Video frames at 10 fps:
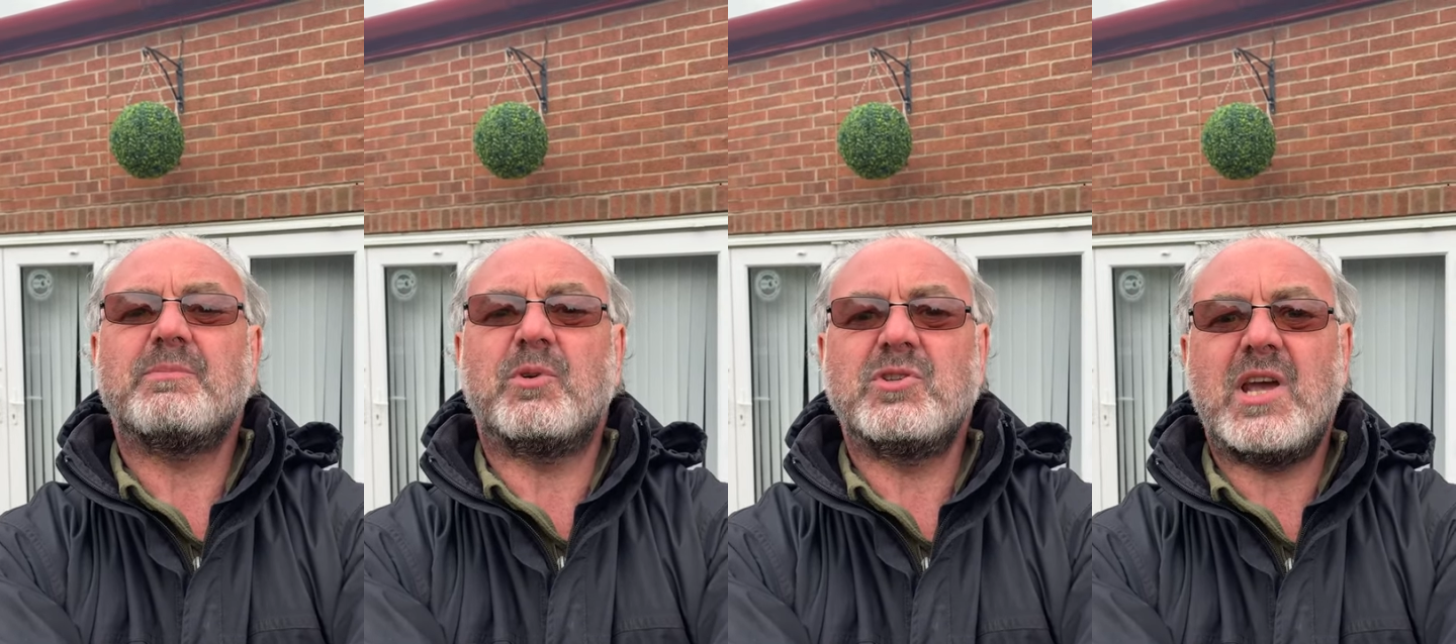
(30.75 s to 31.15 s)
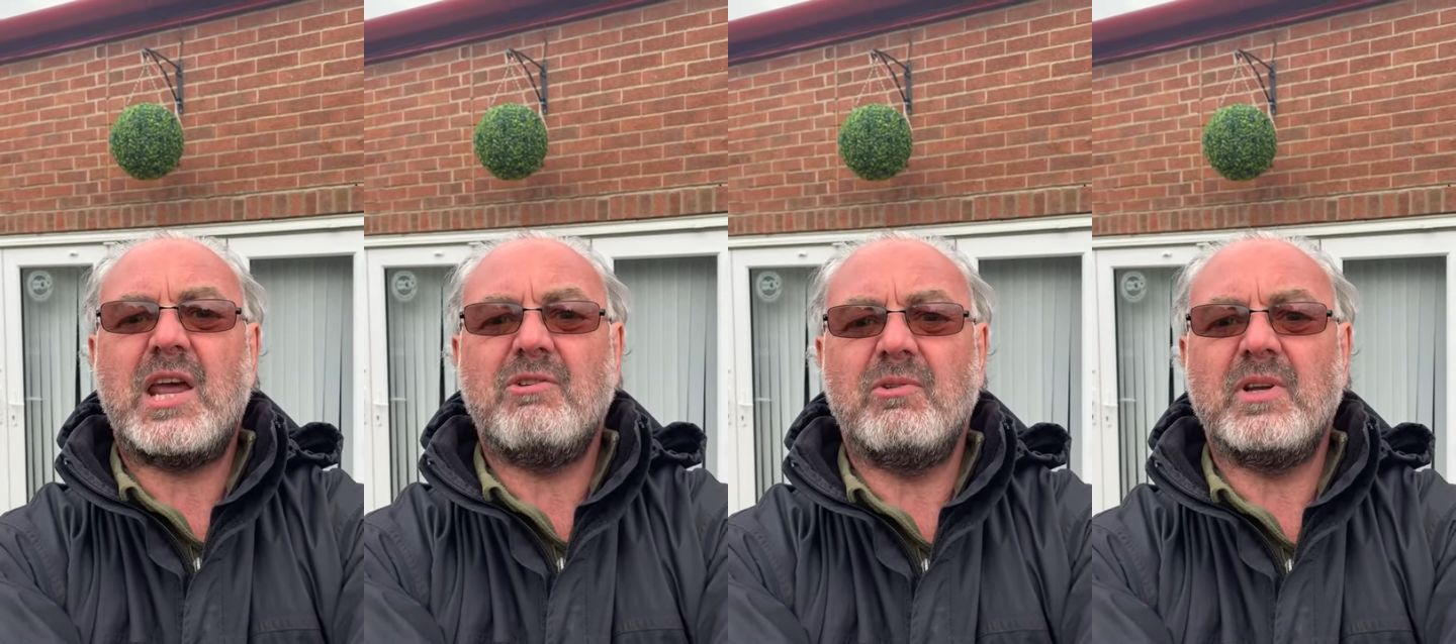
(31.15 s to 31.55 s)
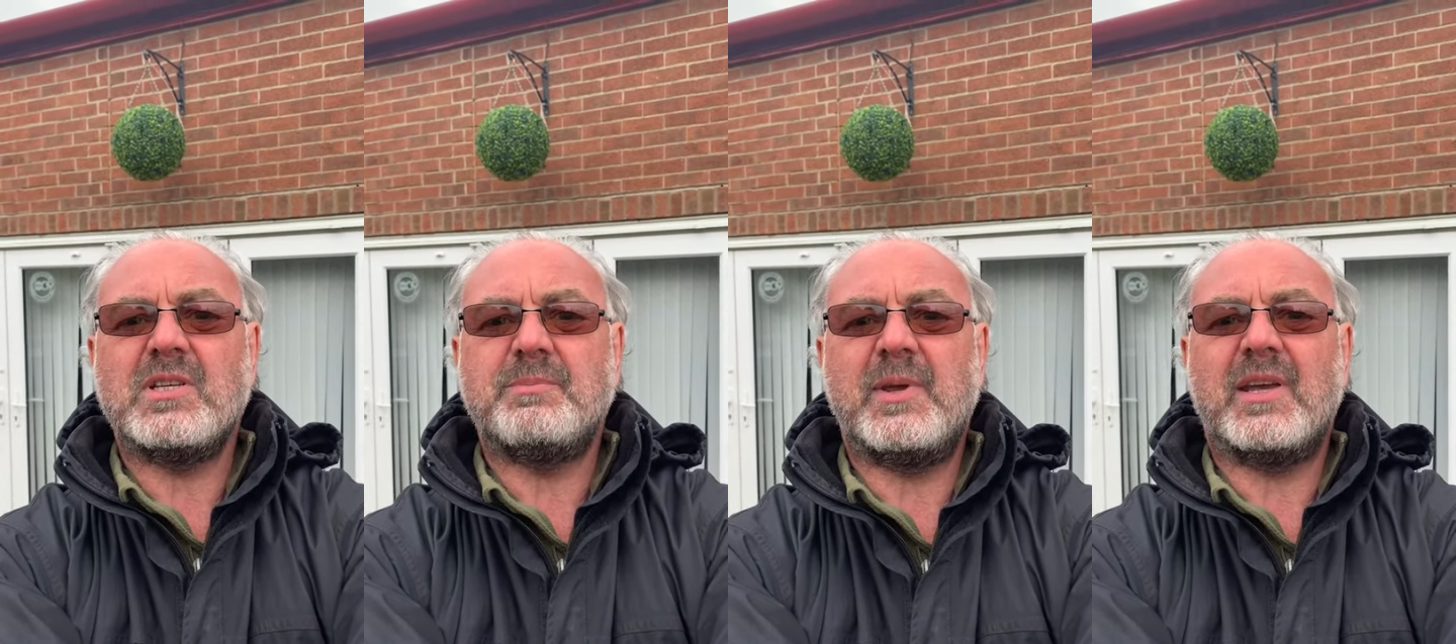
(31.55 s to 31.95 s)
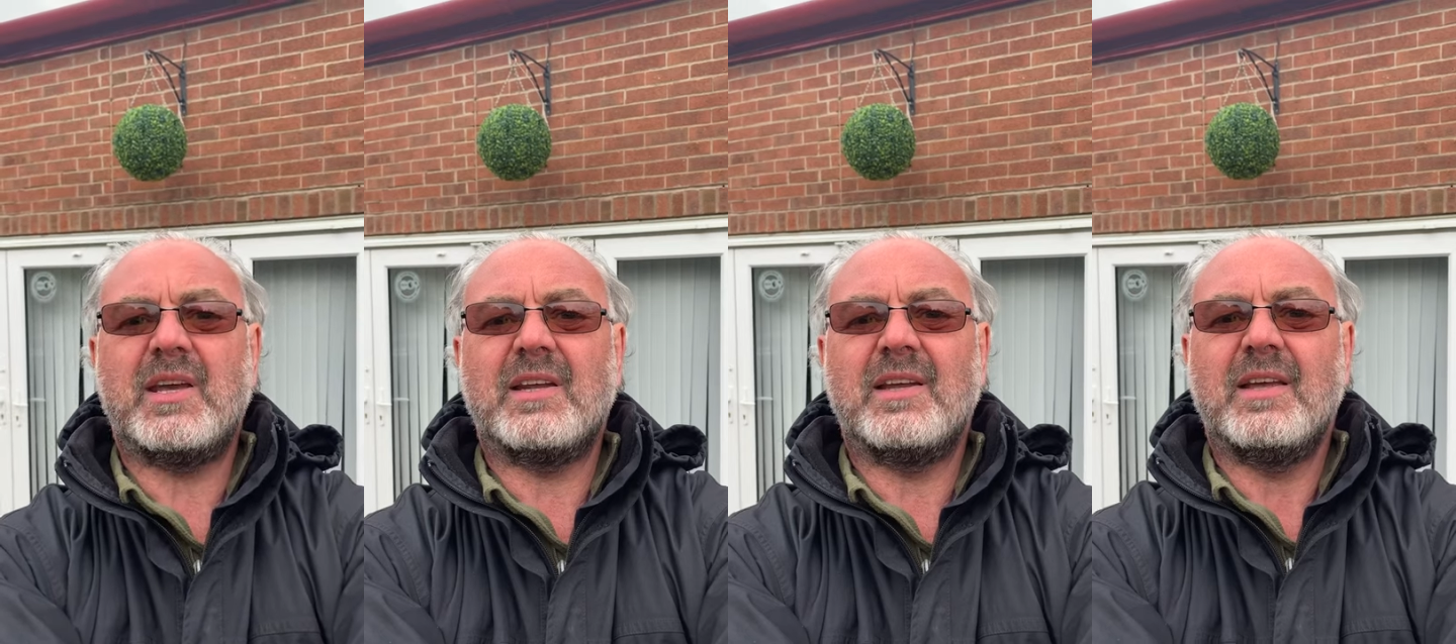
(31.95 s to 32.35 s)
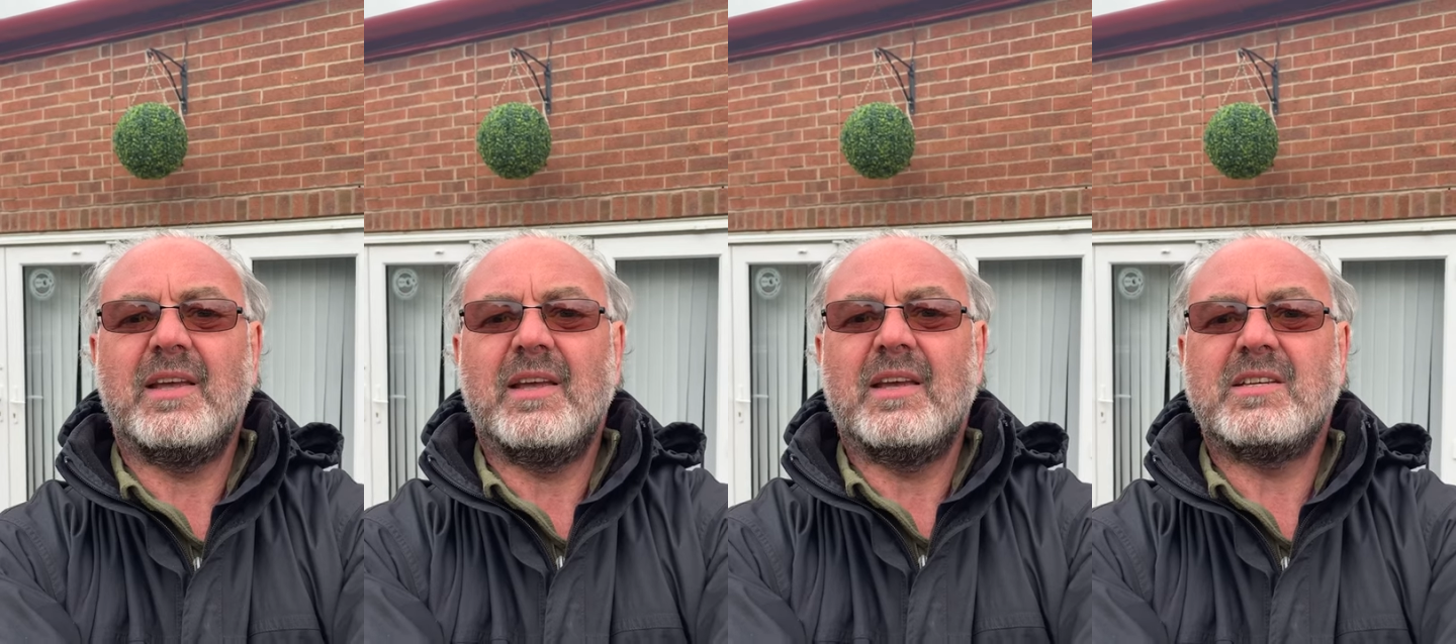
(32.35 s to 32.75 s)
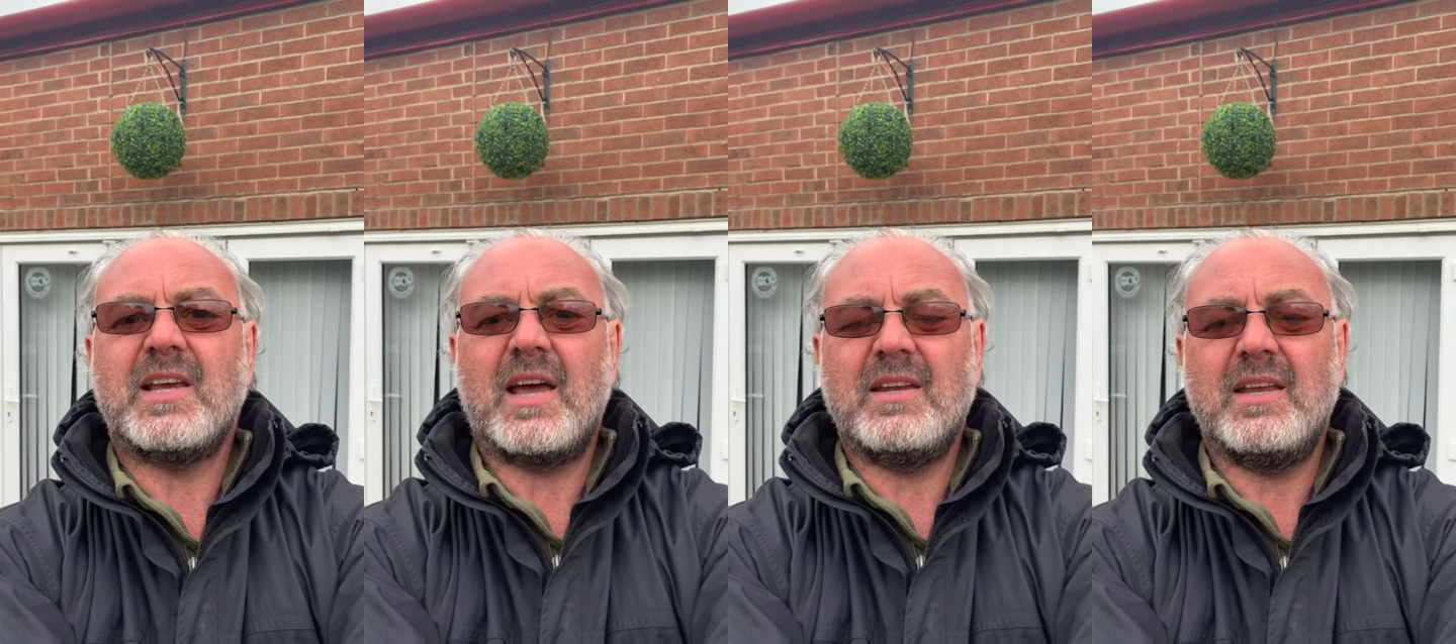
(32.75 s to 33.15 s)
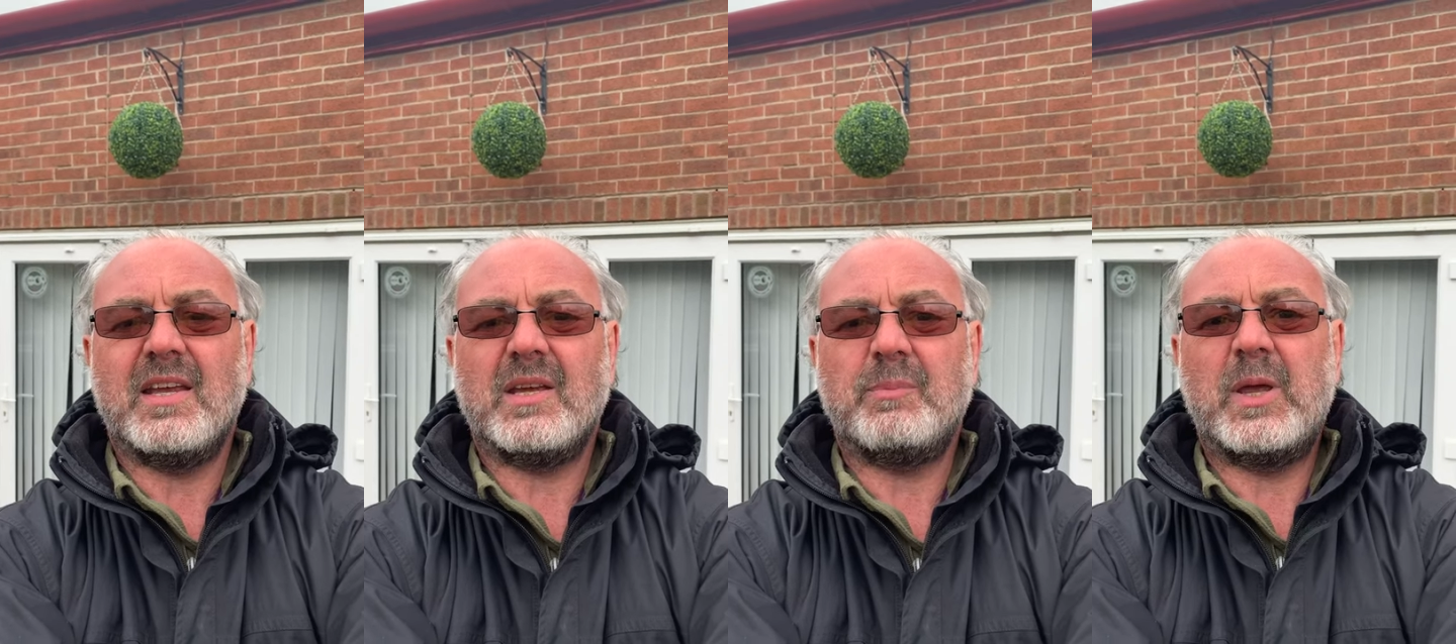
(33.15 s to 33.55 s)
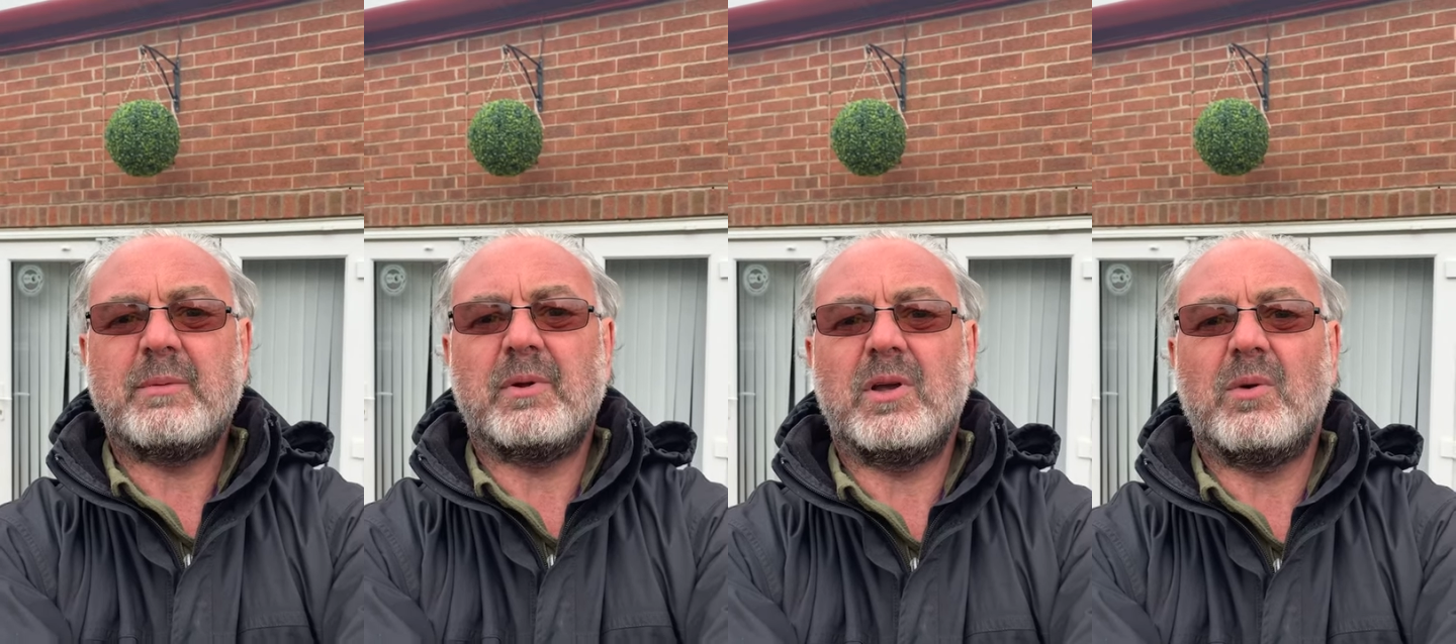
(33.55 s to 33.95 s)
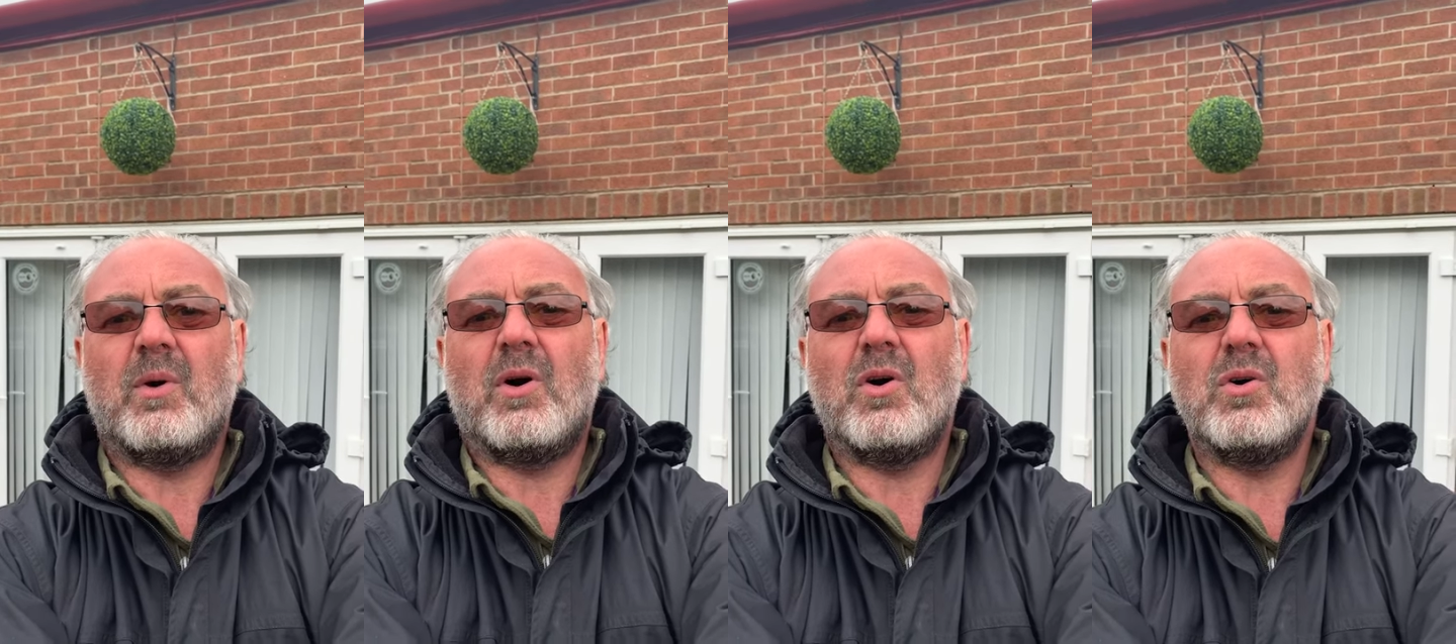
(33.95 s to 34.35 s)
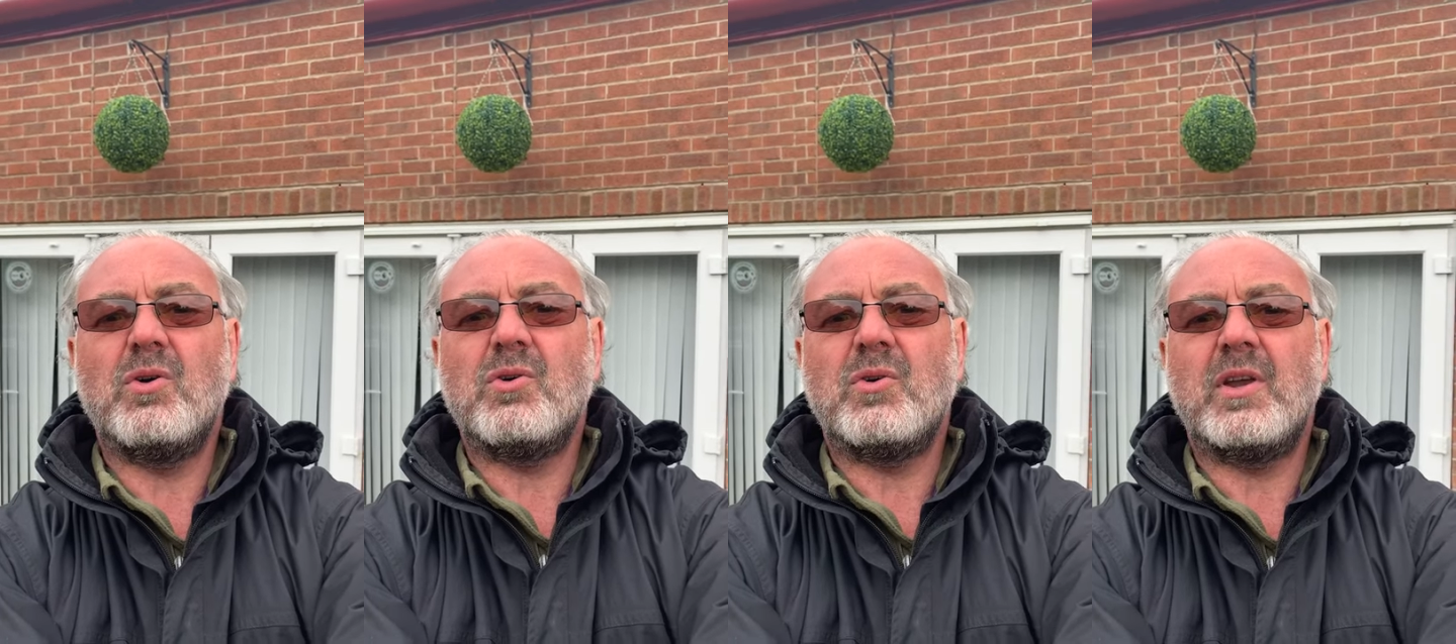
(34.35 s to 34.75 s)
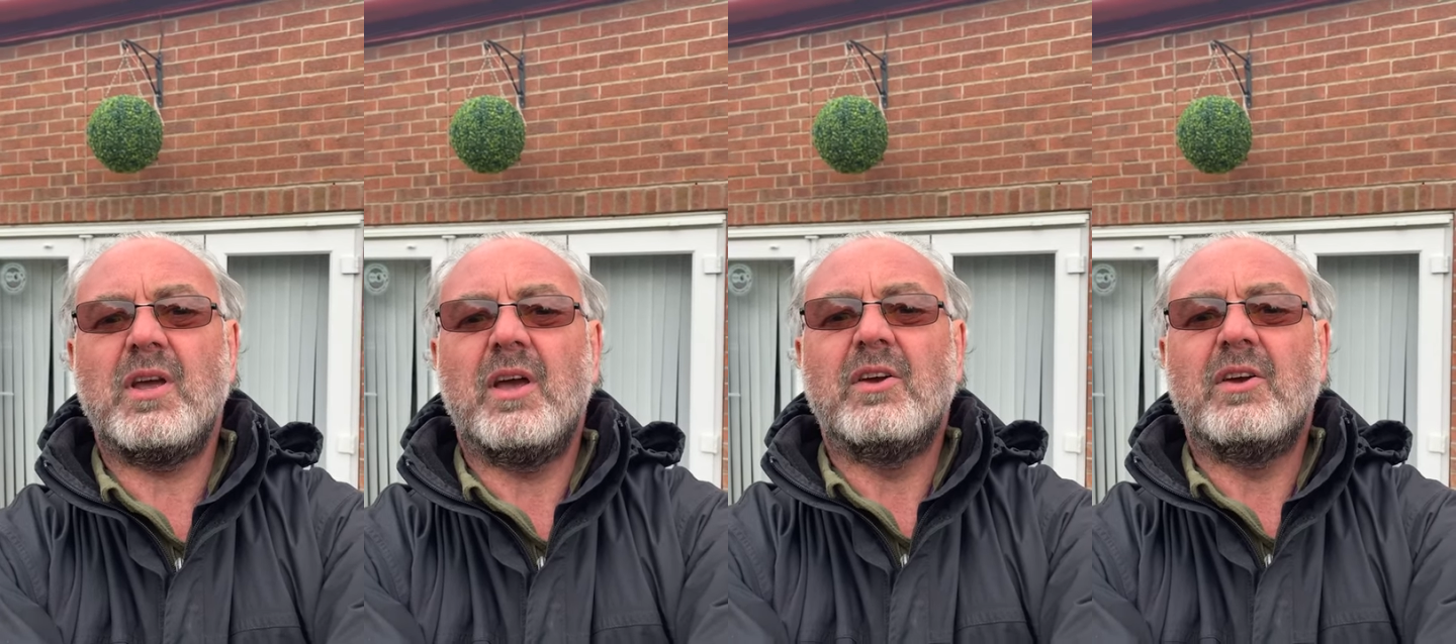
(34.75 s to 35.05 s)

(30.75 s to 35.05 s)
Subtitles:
But generally speaking, Sandiacre people who are hungry,